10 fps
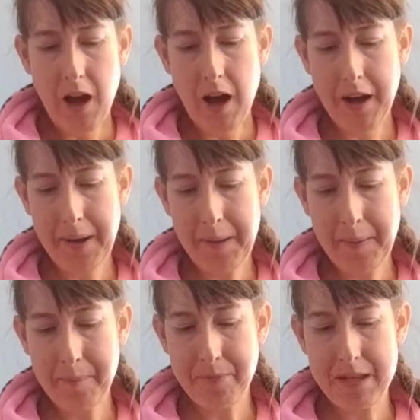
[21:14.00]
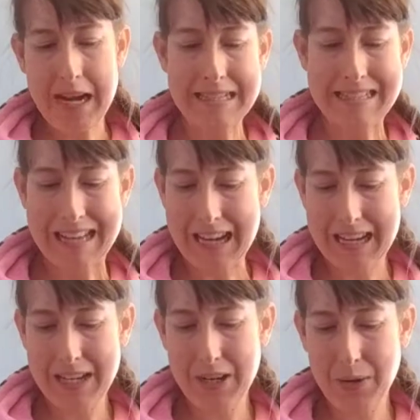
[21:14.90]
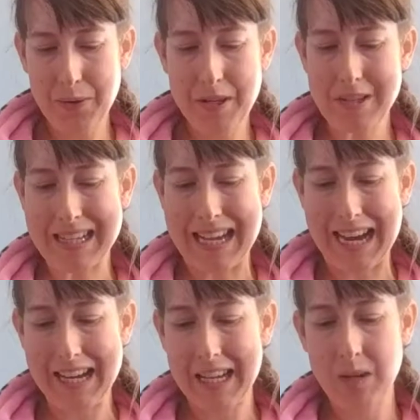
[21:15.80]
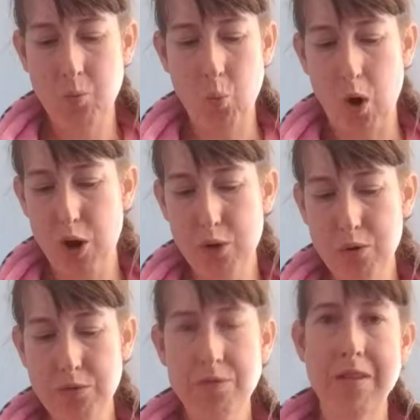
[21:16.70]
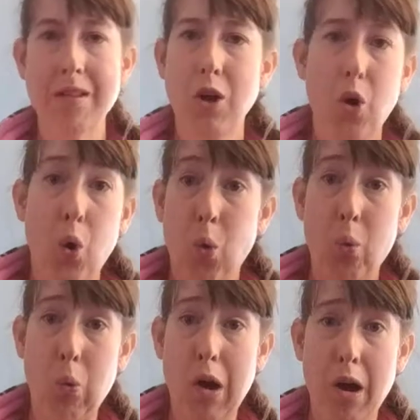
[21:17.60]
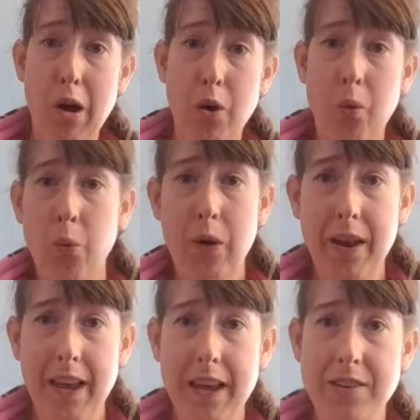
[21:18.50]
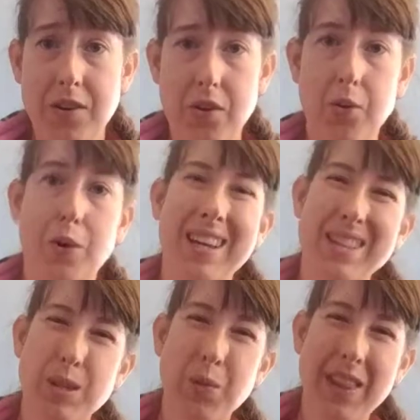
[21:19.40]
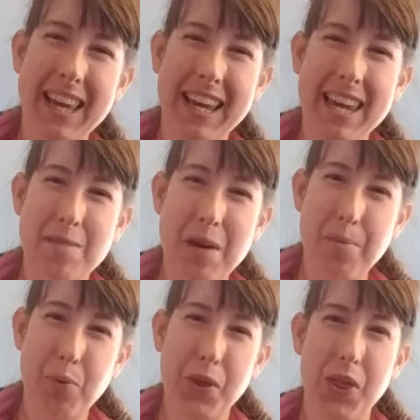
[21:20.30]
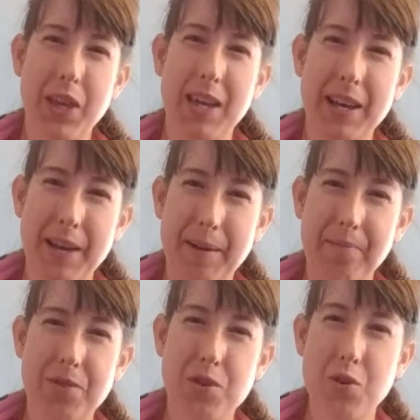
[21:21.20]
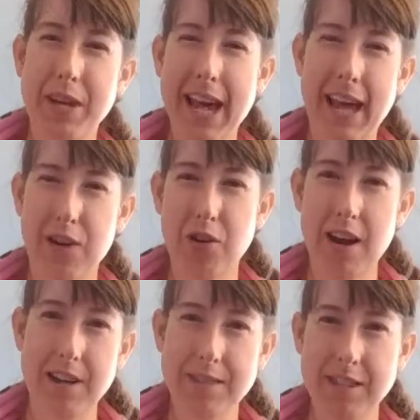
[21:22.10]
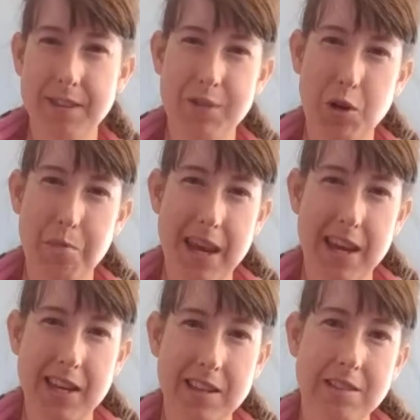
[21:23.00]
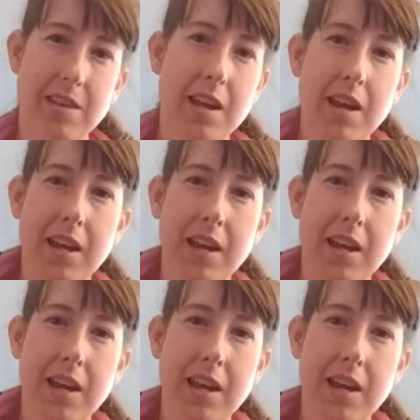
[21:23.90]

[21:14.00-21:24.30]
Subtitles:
A side note, there's a guy named Woes. Whoa, what did he do? He's the one that came up with the new categorizing of domains.